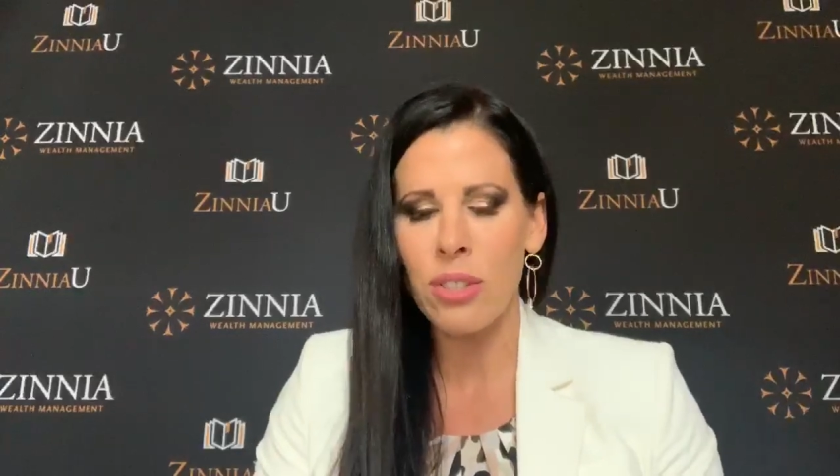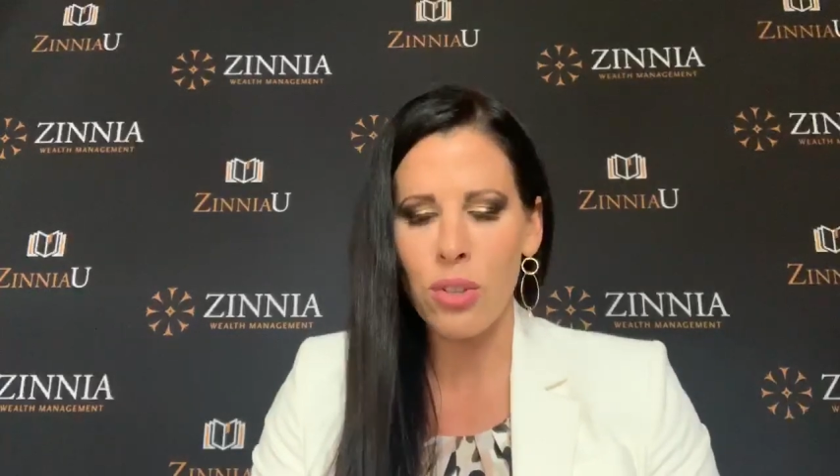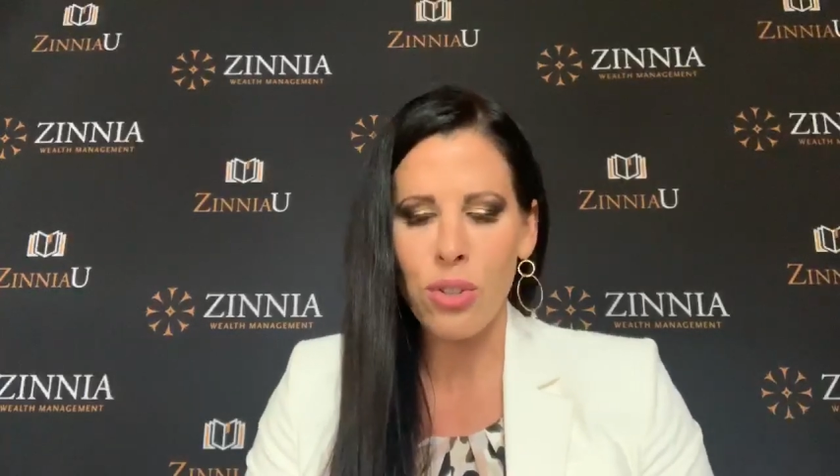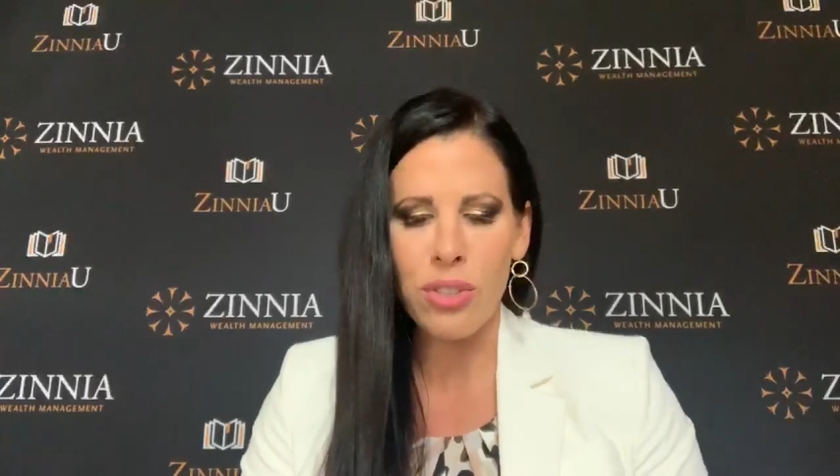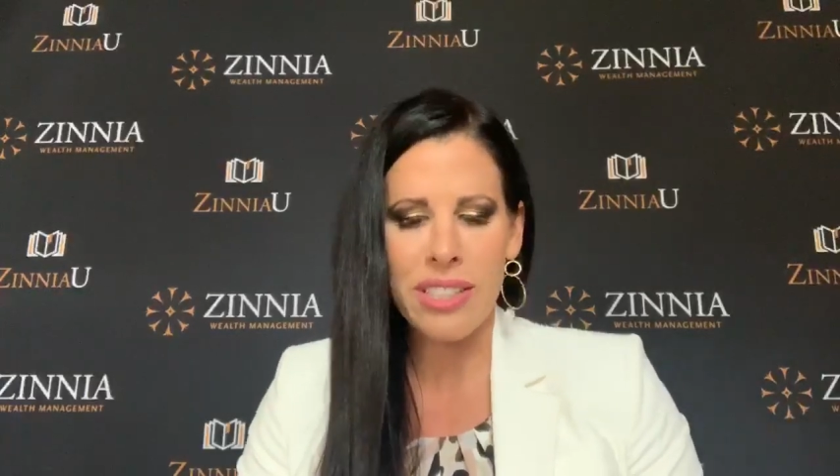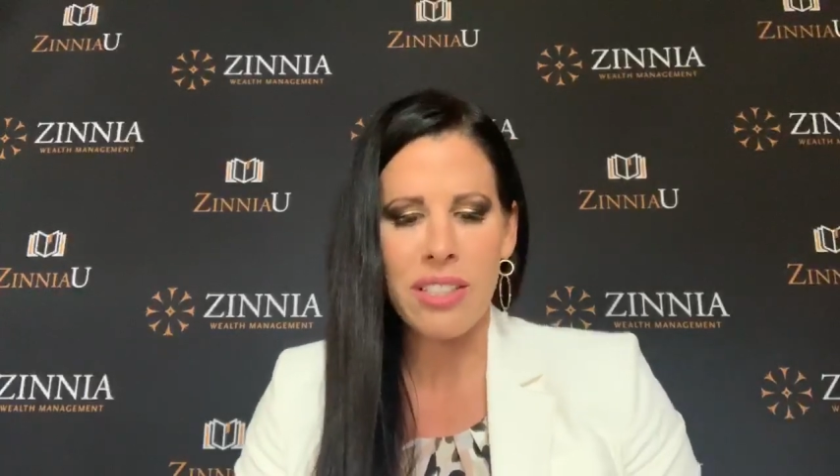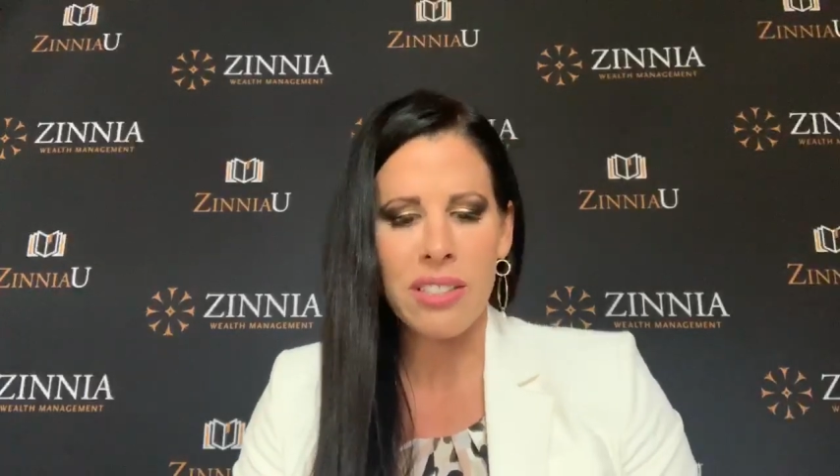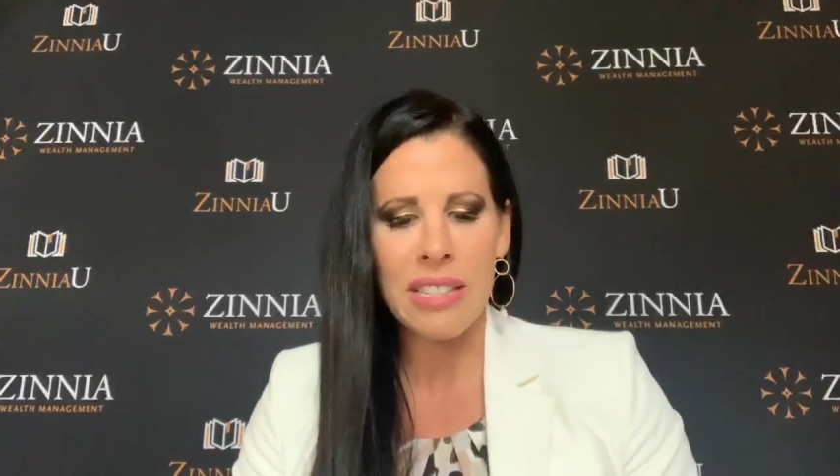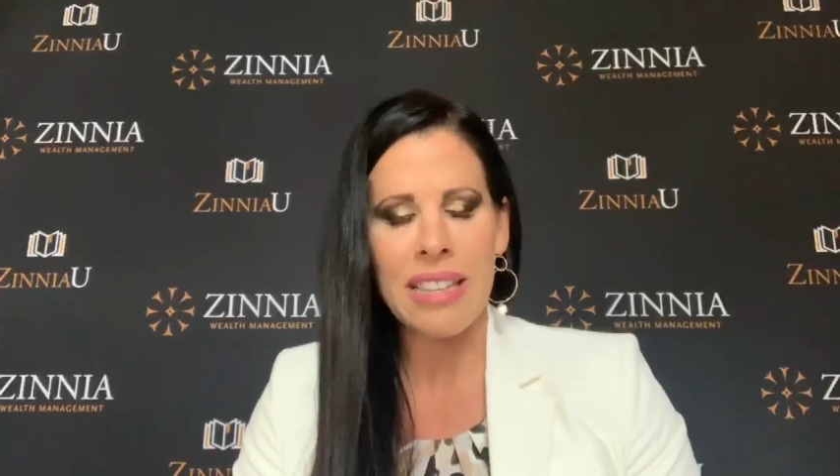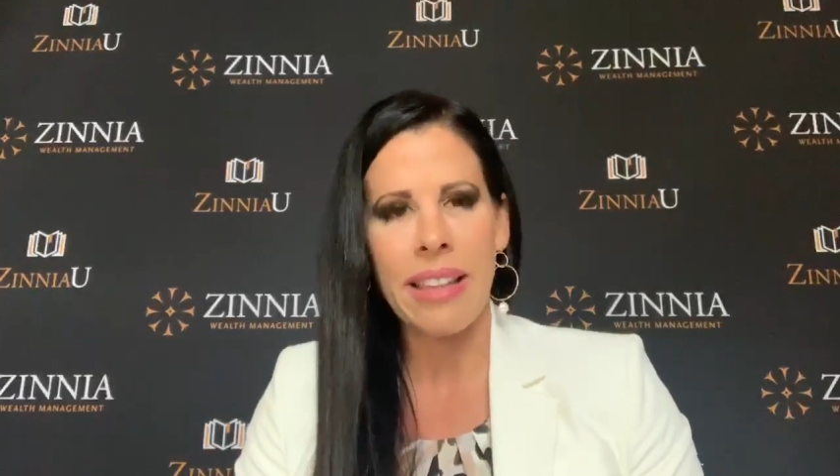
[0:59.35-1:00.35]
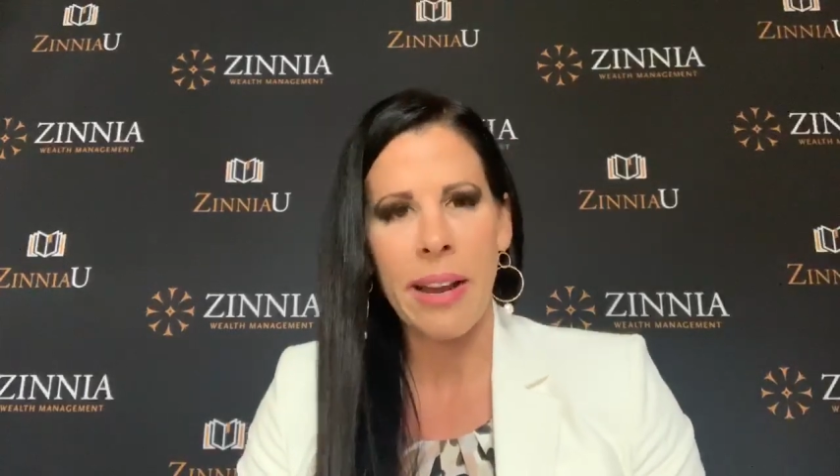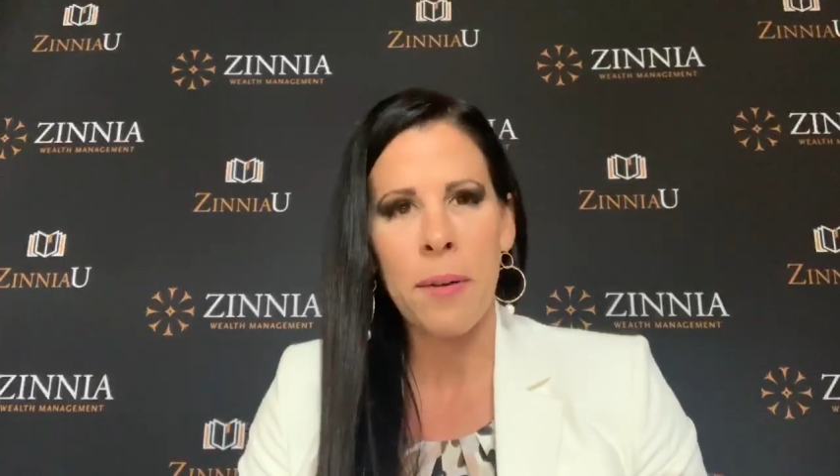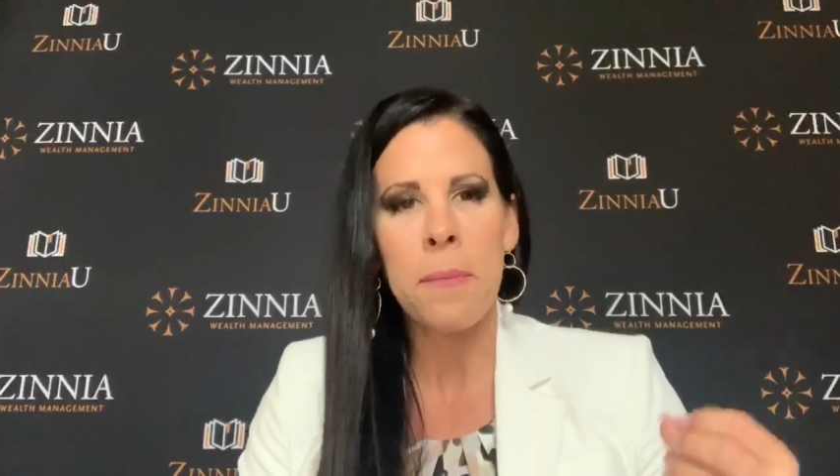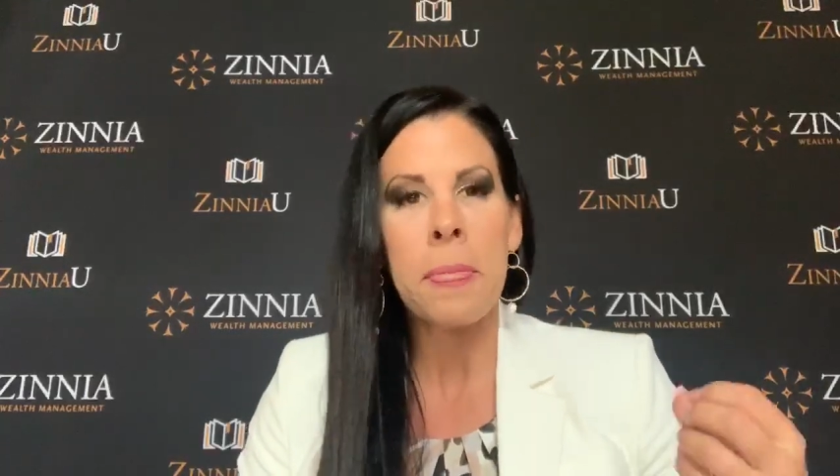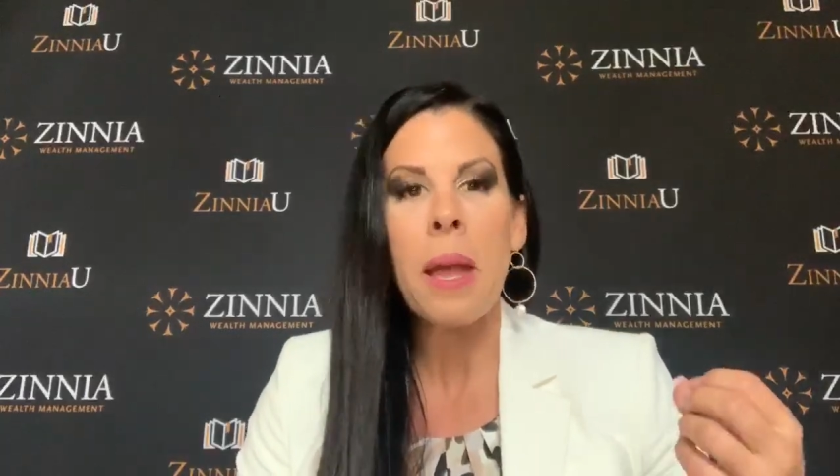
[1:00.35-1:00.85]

social distancing there.